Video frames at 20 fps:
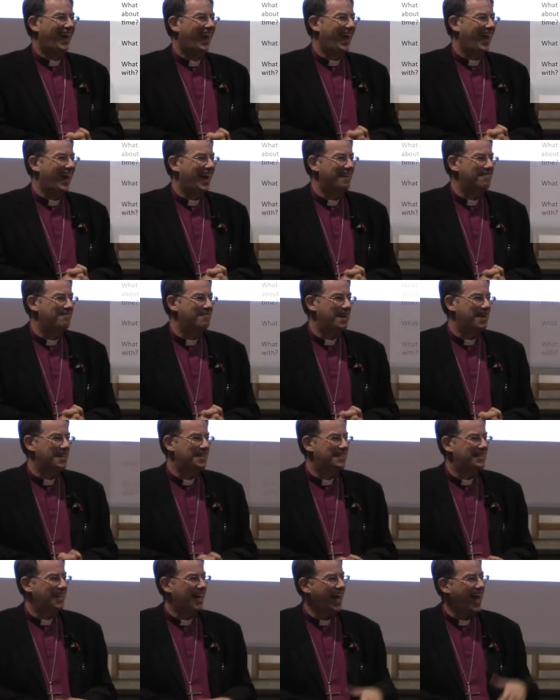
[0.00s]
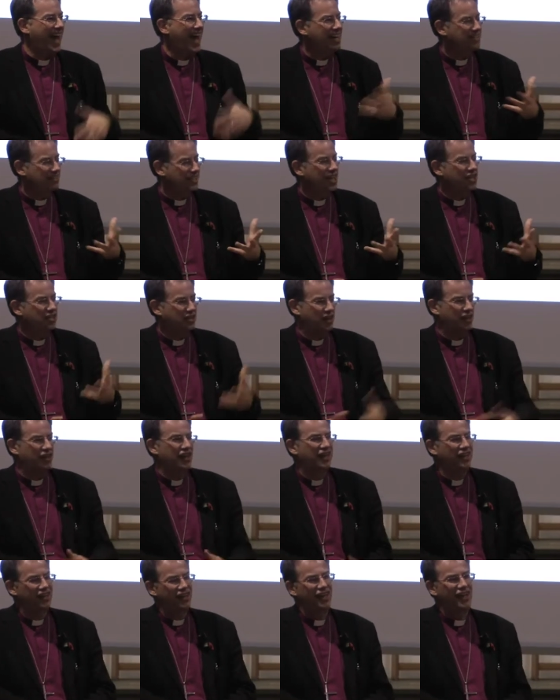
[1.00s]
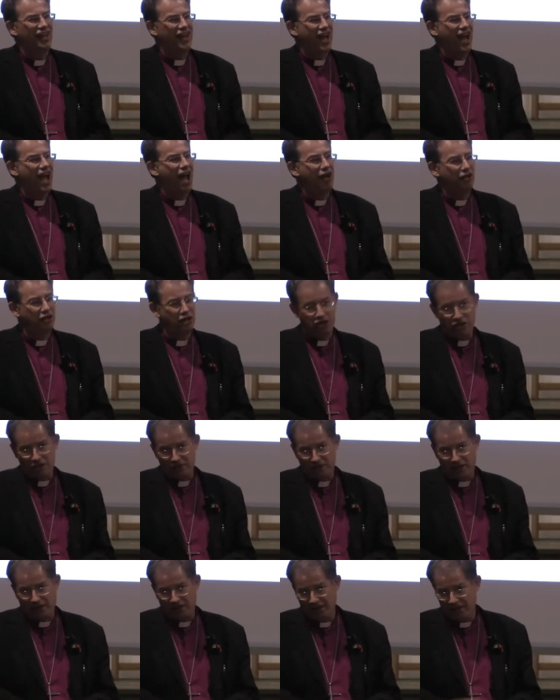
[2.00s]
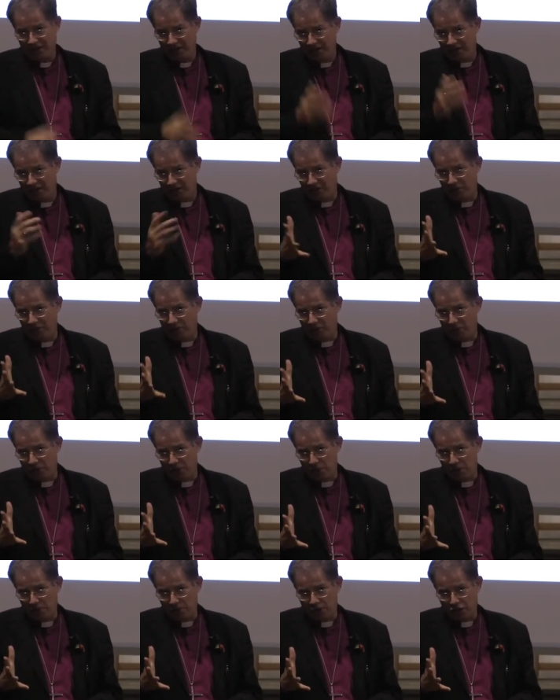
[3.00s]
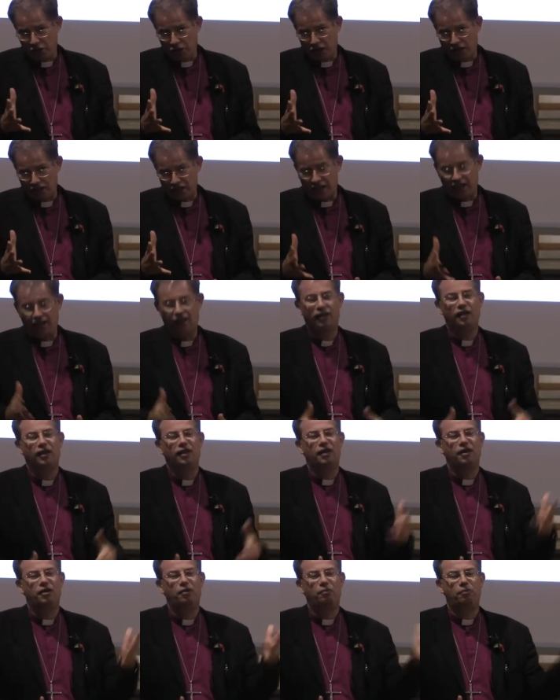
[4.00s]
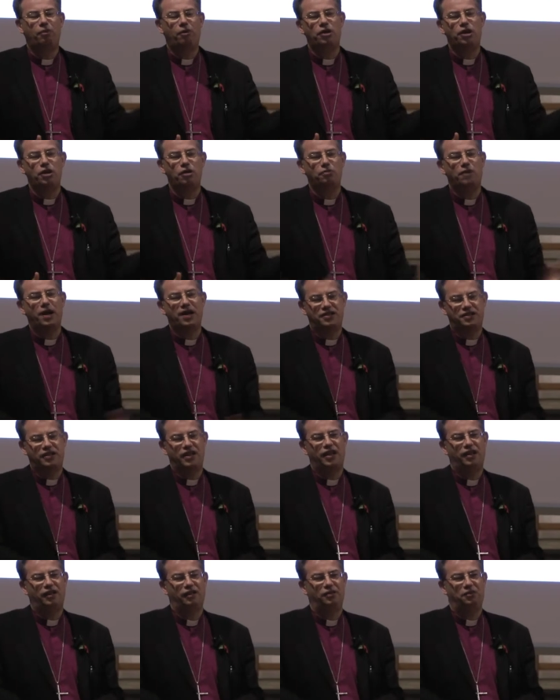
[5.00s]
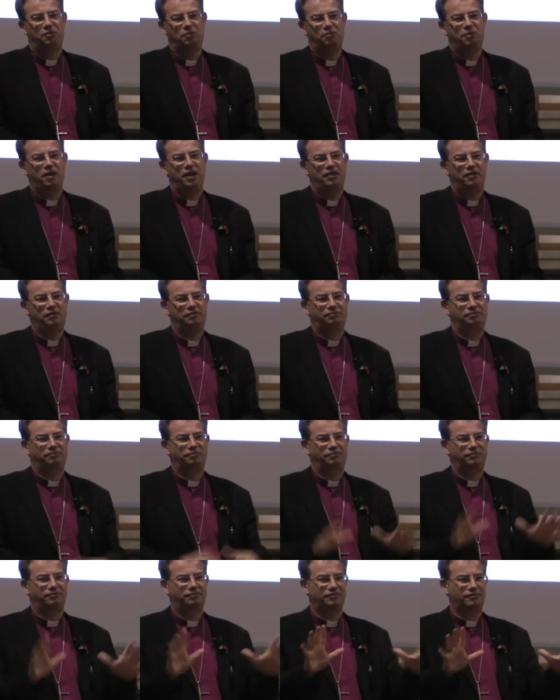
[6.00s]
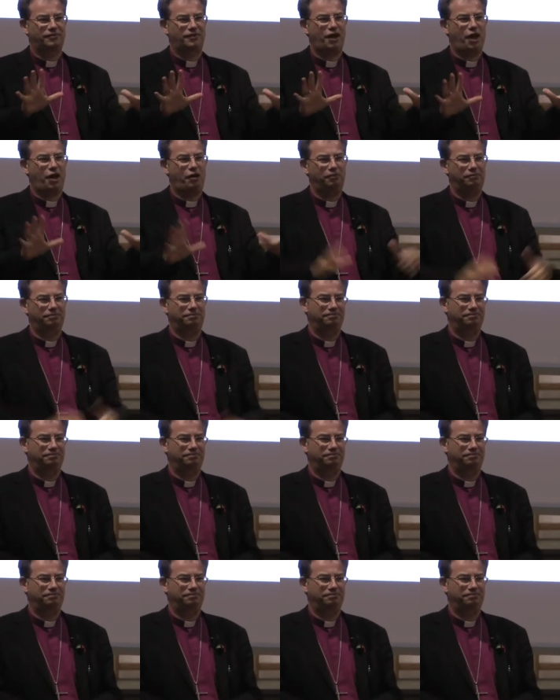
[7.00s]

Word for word: Uh, but uh, ask each other, how are you doing? What are you appreciating? What are you wrestling with? Go.